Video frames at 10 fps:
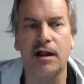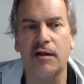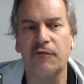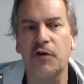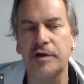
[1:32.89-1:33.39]
And
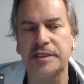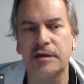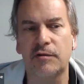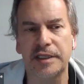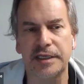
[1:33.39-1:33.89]
I'll
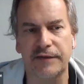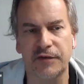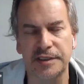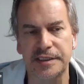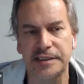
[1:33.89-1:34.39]
focus on what the
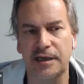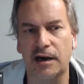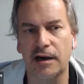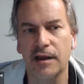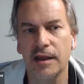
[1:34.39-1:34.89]
differences are.